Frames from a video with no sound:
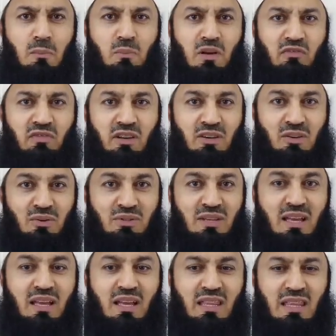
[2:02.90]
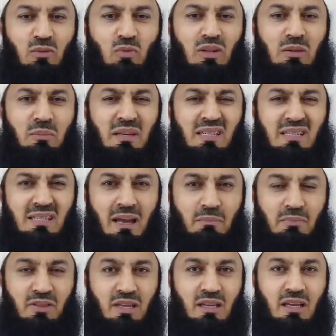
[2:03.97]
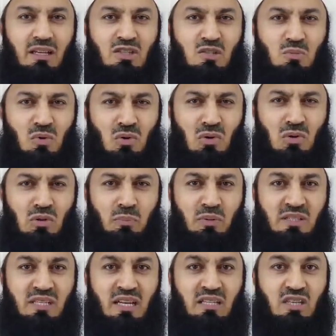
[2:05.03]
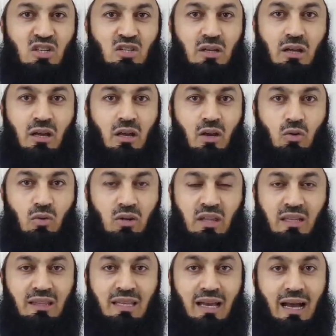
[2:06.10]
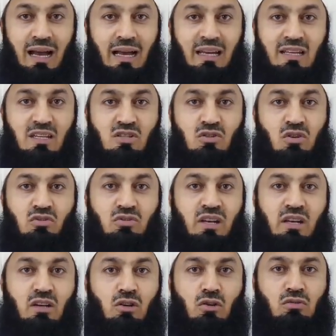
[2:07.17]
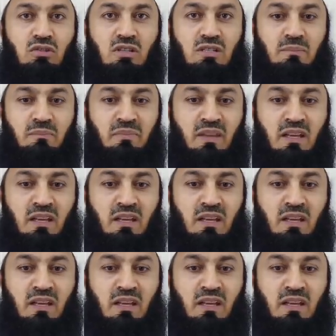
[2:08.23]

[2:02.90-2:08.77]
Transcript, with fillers: perfect nose. There will be something, a small percentage that the eye does not really notice.